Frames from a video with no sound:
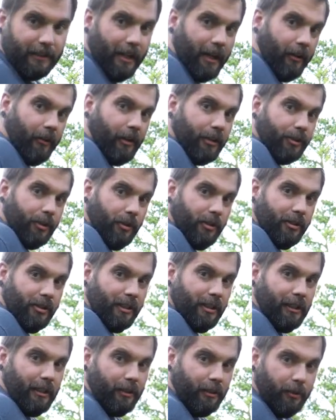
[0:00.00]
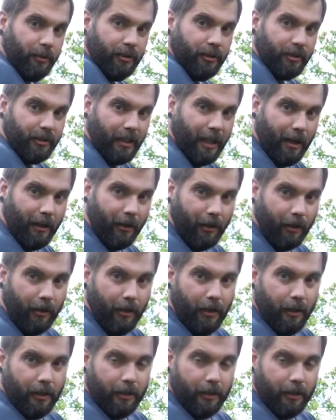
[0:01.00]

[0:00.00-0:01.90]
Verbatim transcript: saddle. As you can see, it uses our